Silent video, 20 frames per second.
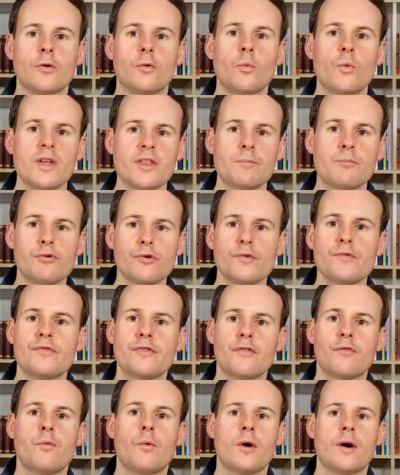With proof
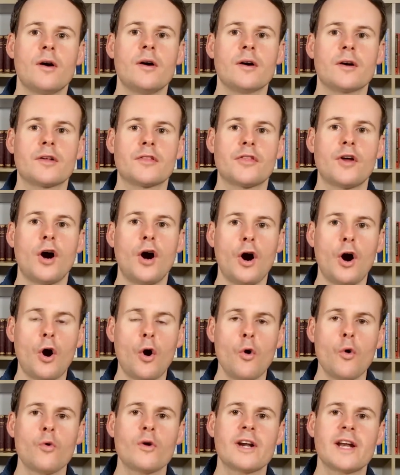of work, the
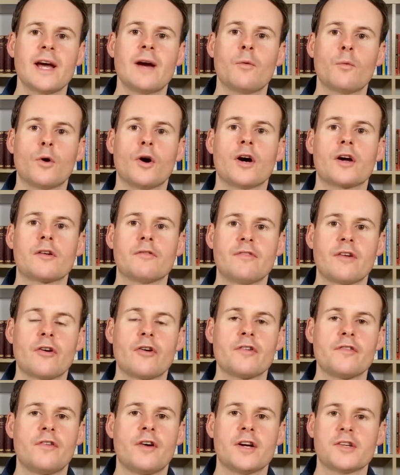whole network
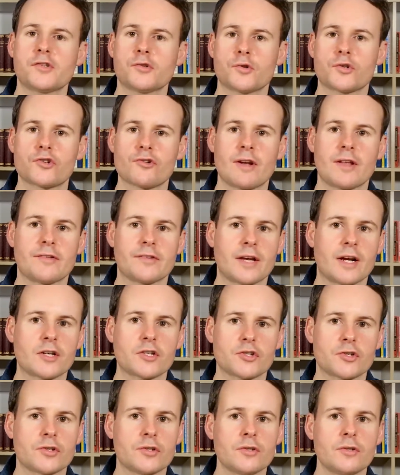verifies your
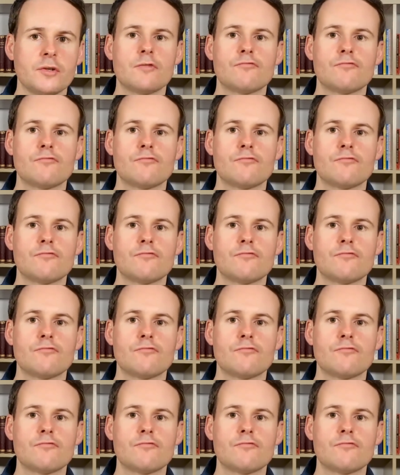transaction